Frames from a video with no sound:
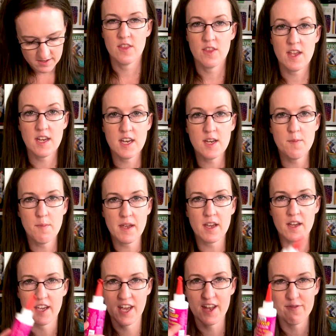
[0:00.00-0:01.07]
They need to make a
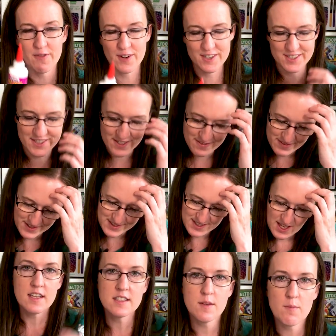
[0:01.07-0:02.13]
kid version of this,
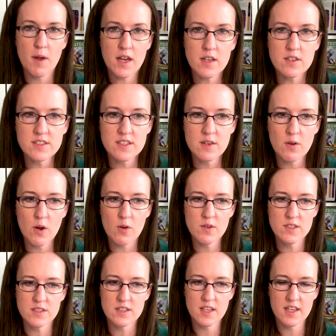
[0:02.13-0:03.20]
because in Michael's they were
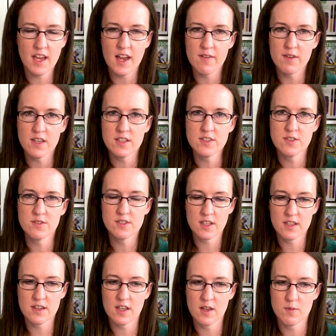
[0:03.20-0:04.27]
always like having us use
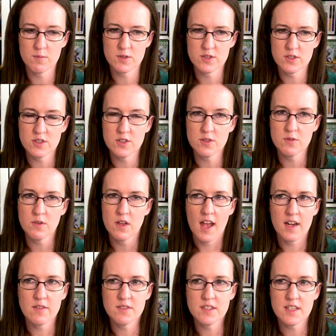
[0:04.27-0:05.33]
like the Elmer's glue,
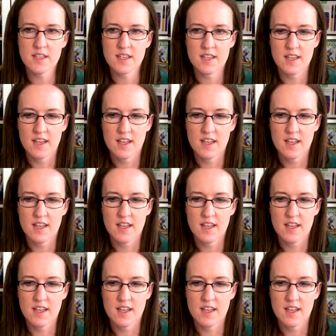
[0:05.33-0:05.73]
and I was like,